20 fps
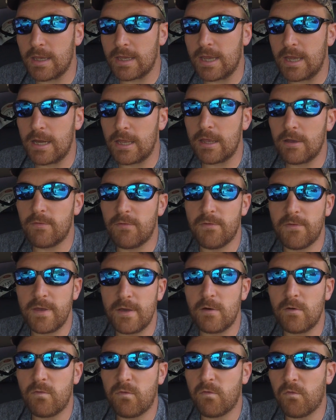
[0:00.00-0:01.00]
getting a
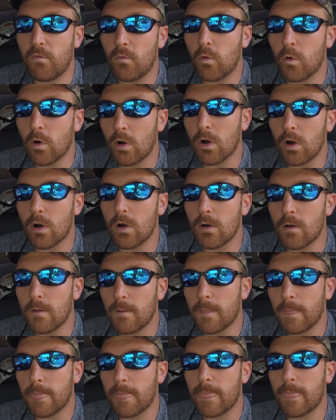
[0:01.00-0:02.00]
feel for
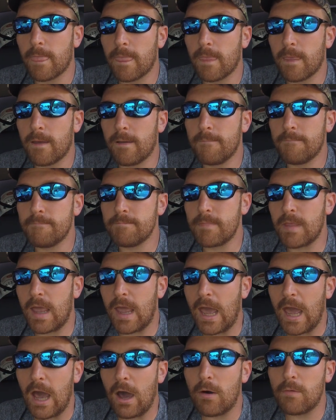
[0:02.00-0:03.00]

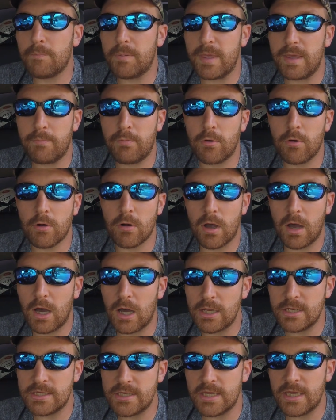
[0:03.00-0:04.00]
how people are
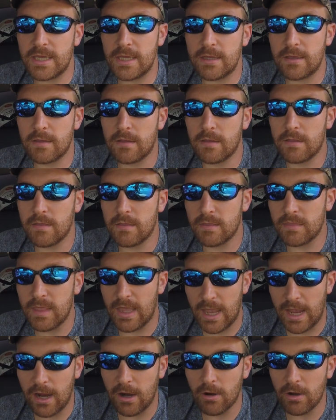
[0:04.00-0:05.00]
hunting the
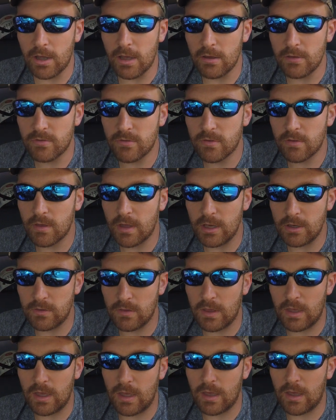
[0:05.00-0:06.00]
areas.
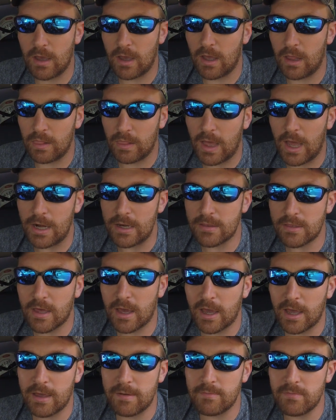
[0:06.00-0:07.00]
A lot of
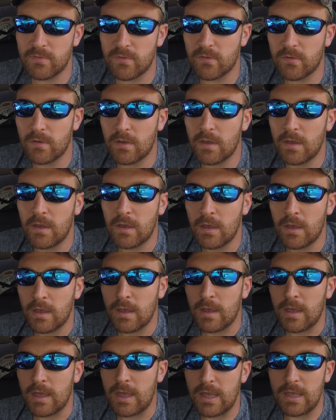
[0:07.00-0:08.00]
times
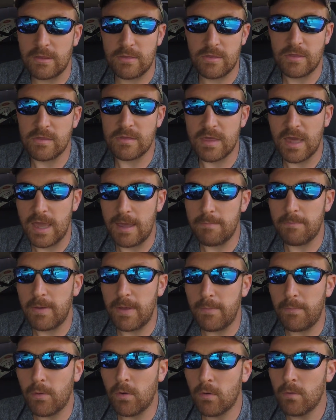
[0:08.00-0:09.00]
it's the same
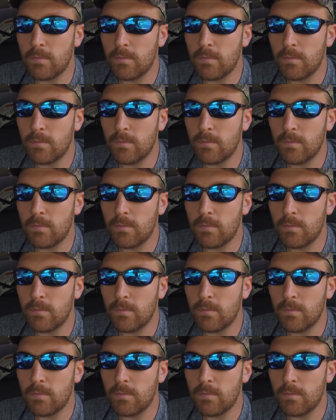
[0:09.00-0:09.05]
people,